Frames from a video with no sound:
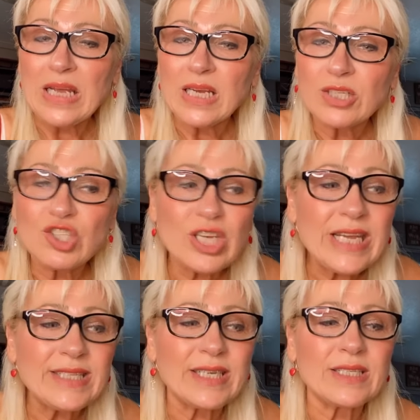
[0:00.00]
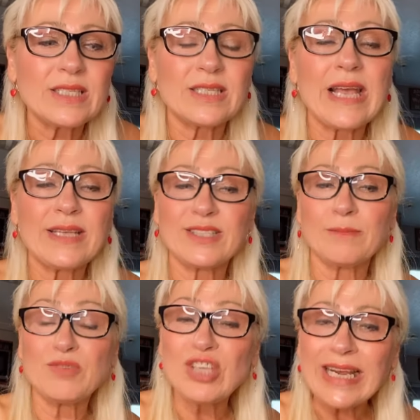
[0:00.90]
Jesus
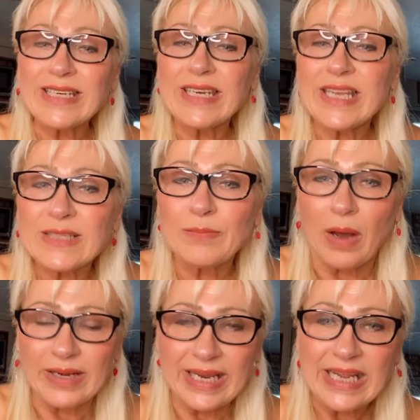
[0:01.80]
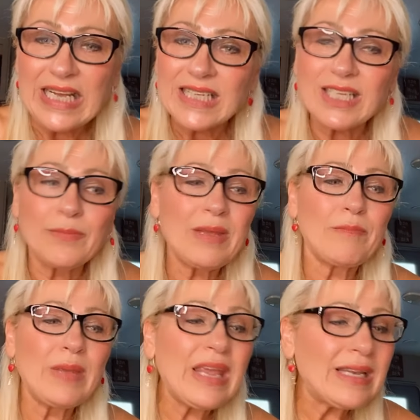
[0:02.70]
subjected his body to be
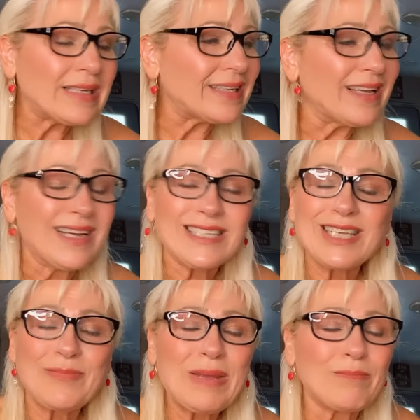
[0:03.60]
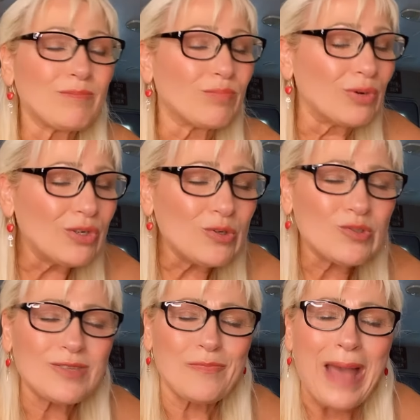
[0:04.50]
beaten, to be
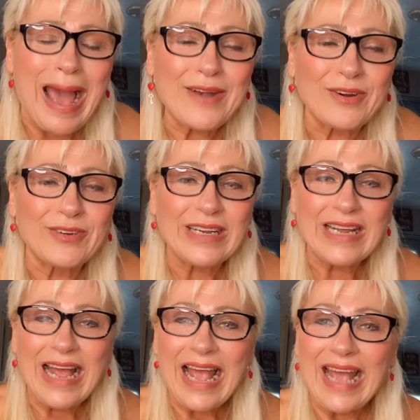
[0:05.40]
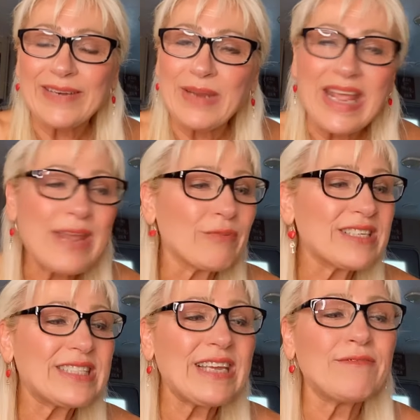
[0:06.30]
bruised, battered, and he
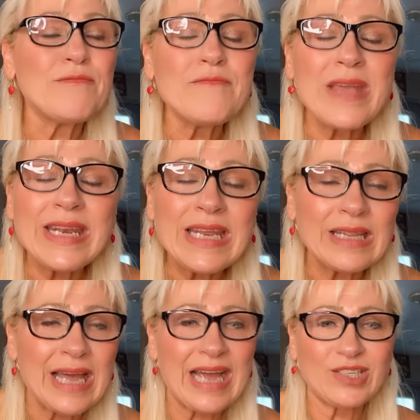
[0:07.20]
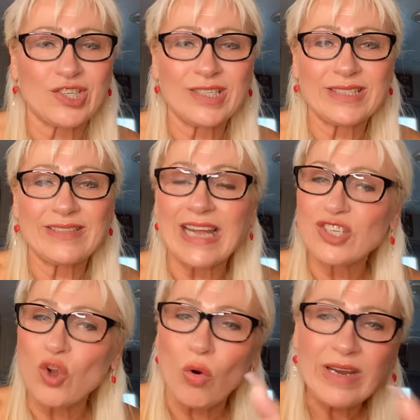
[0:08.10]
received many lashes
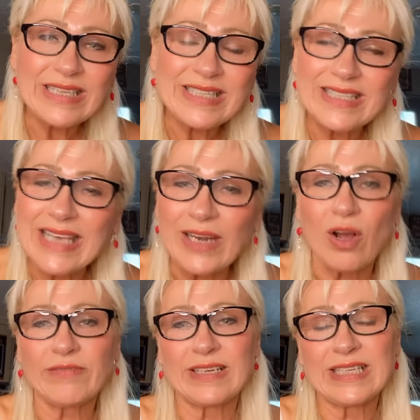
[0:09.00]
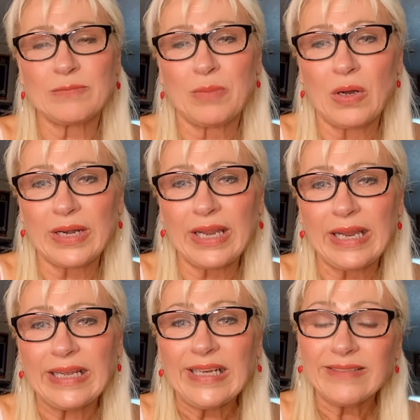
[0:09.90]
that tore his skin off of his body.
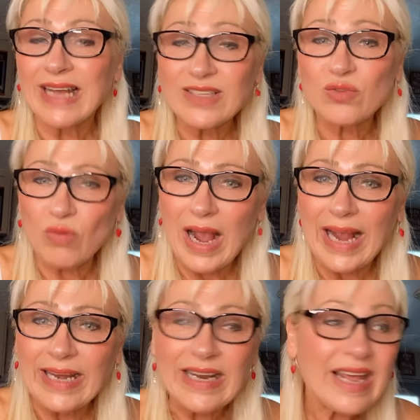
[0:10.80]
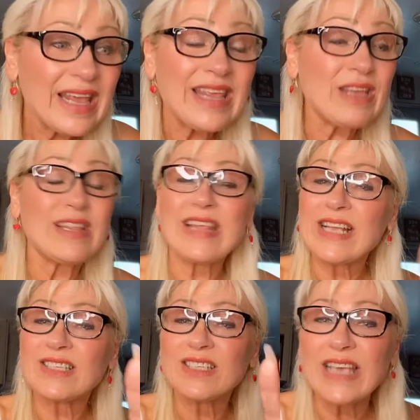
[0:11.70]
That's right, he,
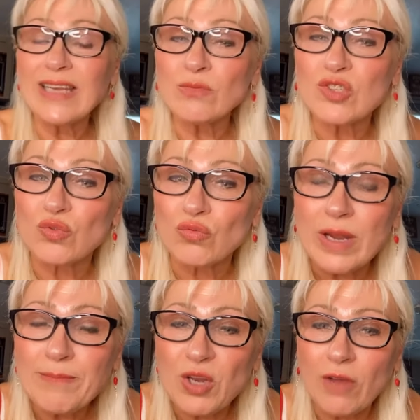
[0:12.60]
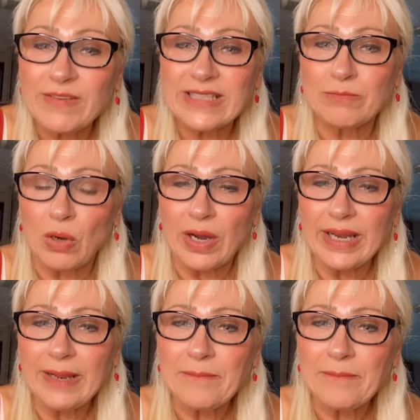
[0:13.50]
his skin was ripped off his body.